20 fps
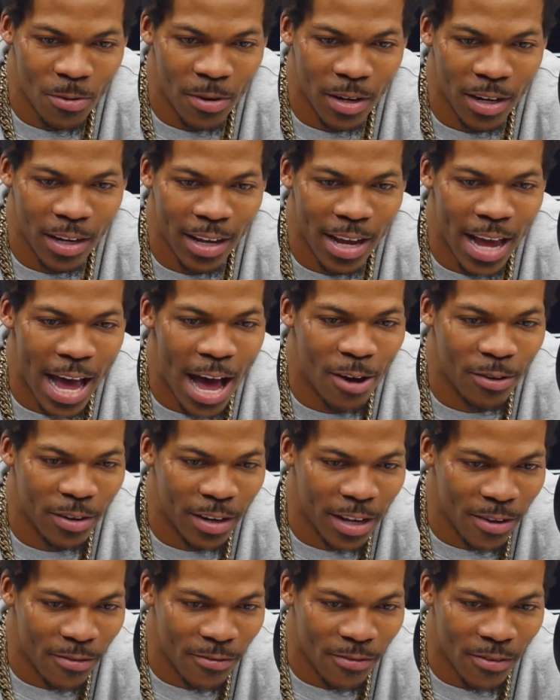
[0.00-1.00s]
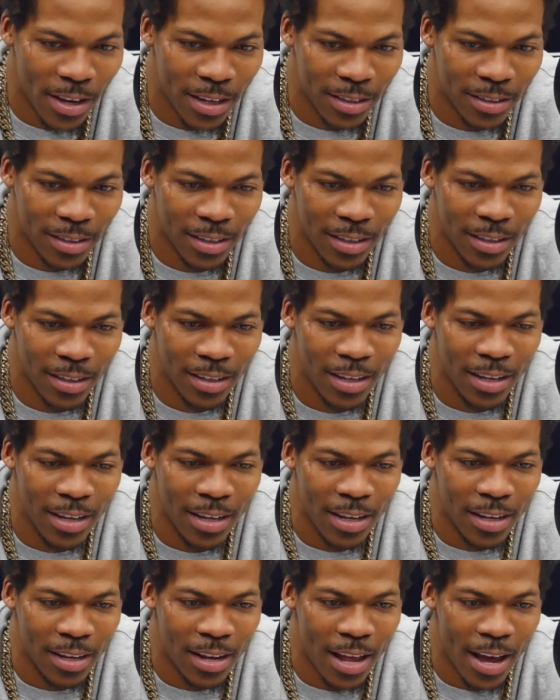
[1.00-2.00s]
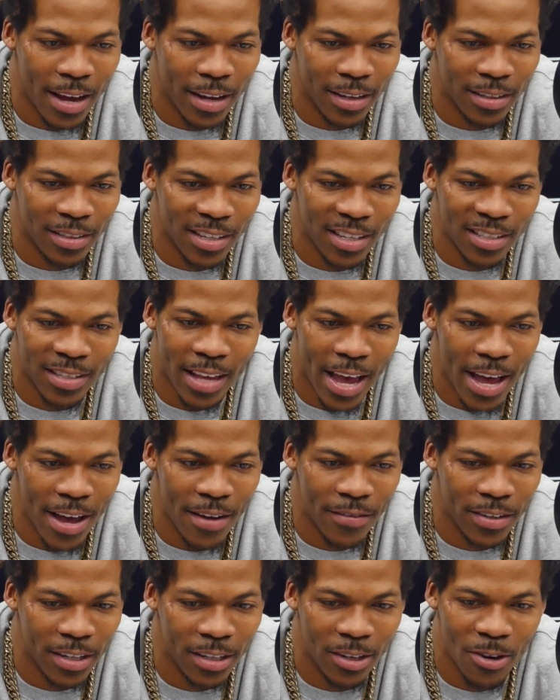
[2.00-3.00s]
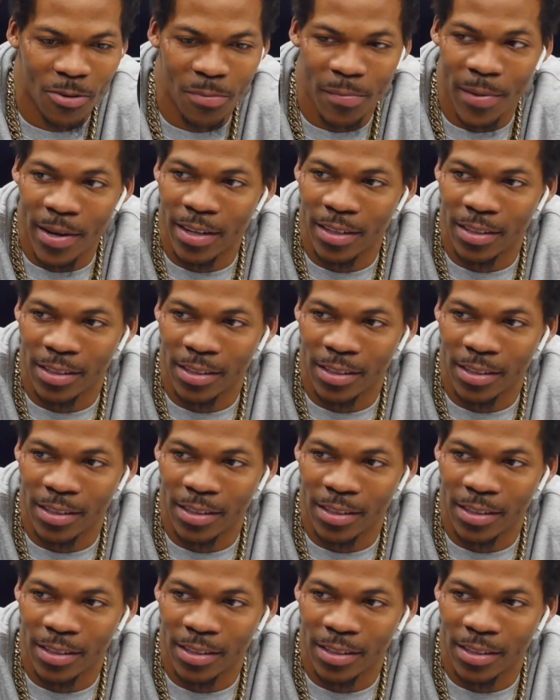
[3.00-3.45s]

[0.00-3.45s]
with it, how to invest it. Like just having it don't mean